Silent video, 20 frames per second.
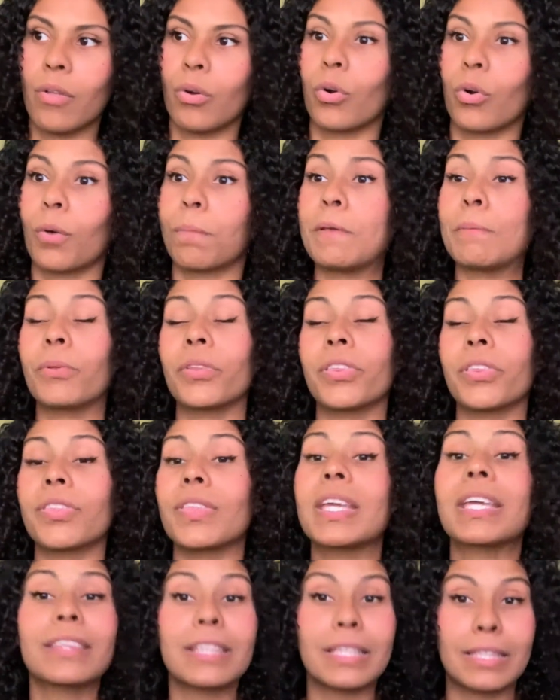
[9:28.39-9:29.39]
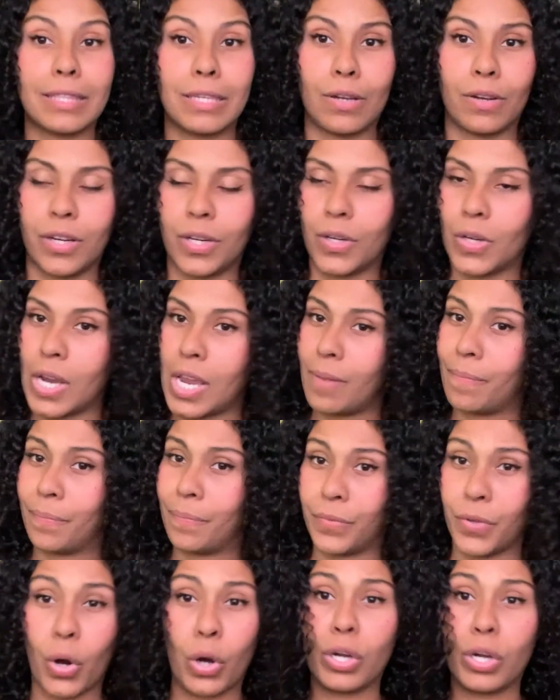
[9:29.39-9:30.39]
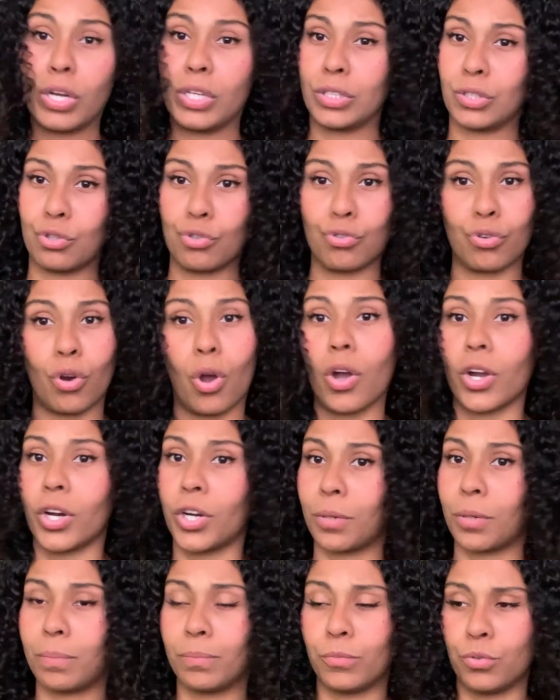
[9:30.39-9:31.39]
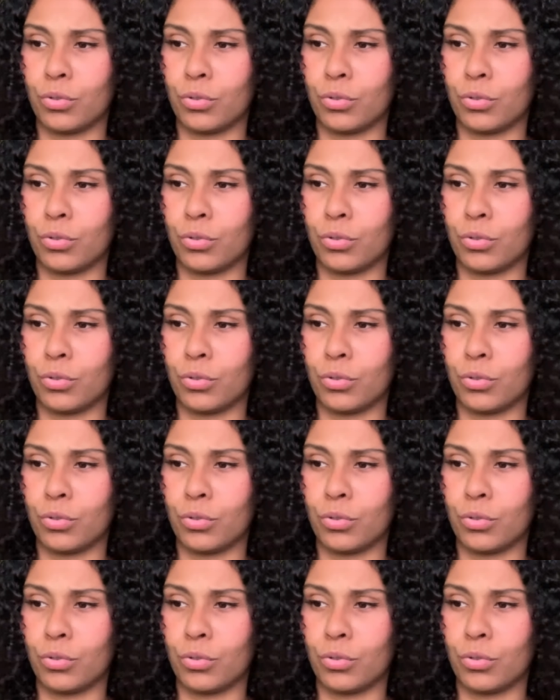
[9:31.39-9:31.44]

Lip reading: Or people think that they're a great artist, drawer,